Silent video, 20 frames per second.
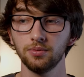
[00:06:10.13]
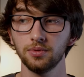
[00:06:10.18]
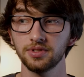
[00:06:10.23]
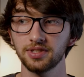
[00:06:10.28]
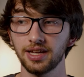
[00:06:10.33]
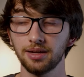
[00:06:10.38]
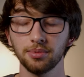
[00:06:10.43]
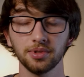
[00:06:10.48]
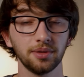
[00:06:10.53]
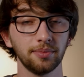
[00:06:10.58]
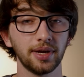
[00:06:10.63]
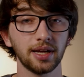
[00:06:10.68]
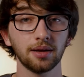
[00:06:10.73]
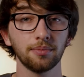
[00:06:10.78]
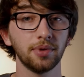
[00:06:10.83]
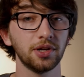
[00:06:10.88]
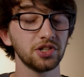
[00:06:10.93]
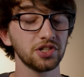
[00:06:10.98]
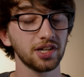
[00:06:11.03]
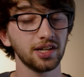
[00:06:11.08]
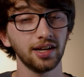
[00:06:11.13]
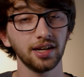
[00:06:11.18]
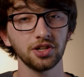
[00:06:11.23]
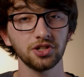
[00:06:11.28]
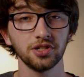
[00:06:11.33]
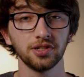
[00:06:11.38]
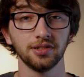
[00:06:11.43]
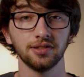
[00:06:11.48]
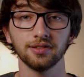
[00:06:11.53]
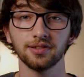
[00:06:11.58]
was able to make a bunch of
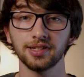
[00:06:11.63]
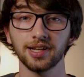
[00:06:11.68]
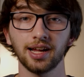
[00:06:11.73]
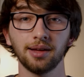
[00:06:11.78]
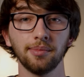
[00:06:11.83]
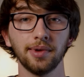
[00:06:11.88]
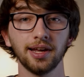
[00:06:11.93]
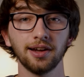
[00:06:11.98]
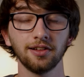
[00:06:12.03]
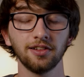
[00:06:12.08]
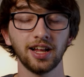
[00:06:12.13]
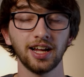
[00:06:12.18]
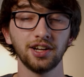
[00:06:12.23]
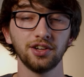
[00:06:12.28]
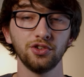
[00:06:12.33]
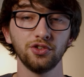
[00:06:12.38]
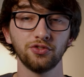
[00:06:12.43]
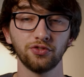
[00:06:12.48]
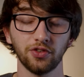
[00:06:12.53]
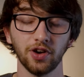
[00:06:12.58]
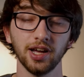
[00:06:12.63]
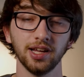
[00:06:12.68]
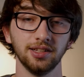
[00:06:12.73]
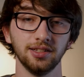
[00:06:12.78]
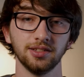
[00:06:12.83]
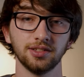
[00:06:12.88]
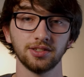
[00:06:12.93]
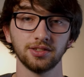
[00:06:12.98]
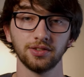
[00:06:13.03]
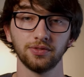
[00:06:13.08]
connections and I made a lot of new
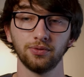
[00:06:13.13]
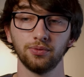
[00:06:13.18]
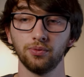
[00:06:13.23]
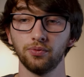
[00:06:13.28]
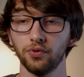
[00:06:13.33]
friends